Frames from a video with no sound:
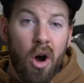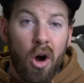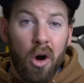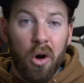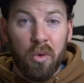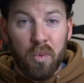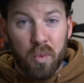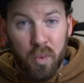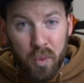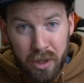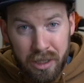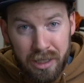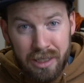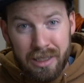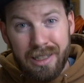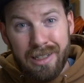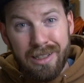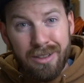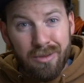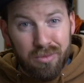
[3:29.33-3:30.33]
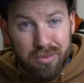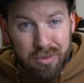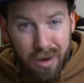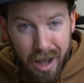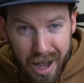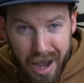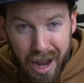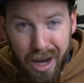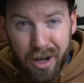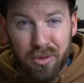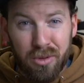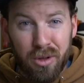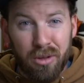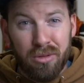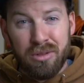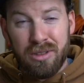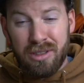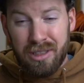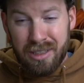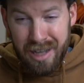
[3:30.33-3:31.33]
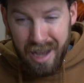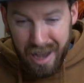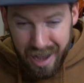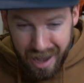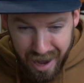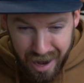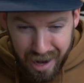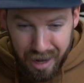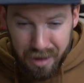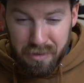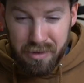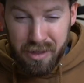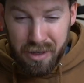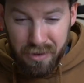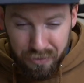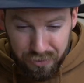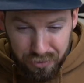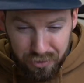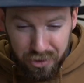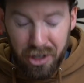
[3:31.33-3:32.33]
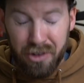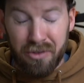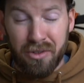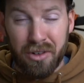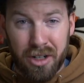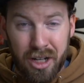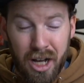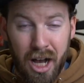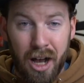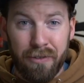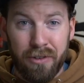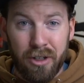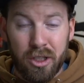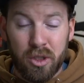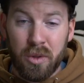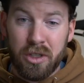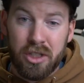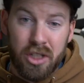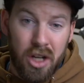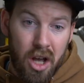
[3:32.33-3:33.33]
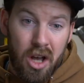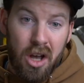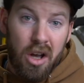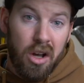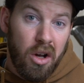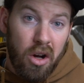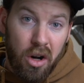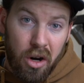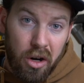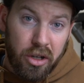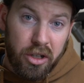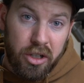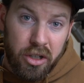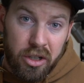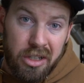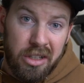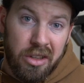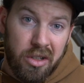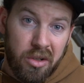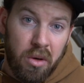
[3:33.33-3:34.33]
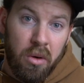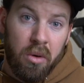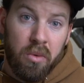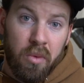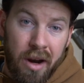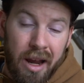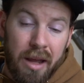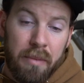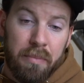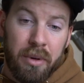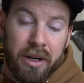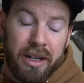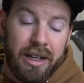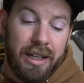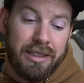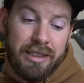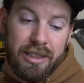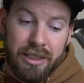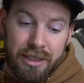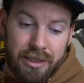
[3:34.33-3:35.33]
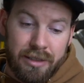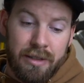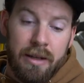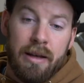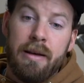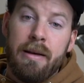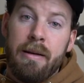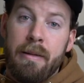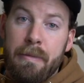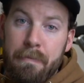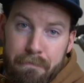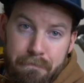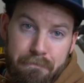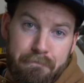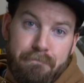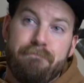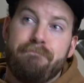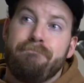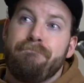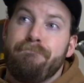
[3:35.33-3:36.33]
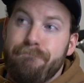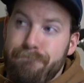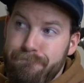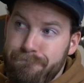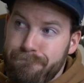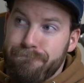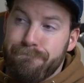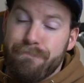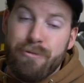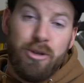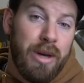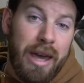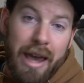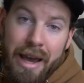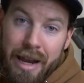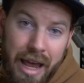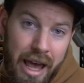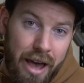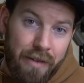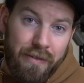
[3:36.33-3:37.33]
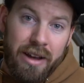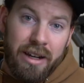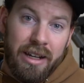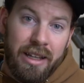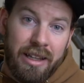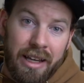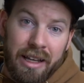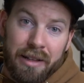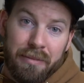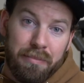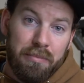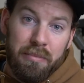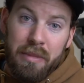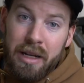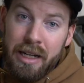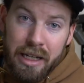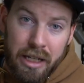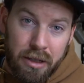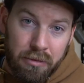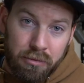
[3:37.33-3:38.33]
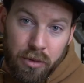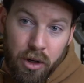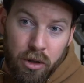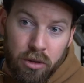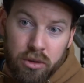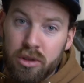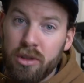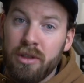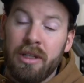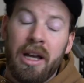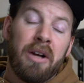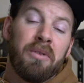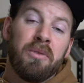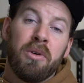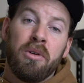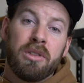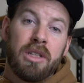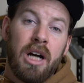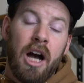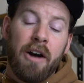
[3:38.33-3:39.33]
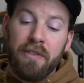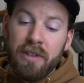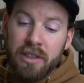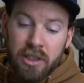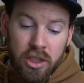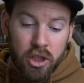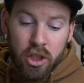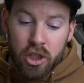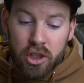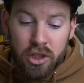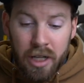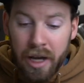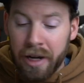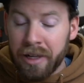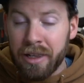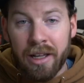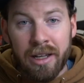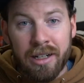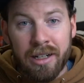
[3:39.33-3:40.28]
are really high roasted, highly flavored coffees, which are good in their own right, but it's just, you can't have any like medium roast or light roast coffees. There's just not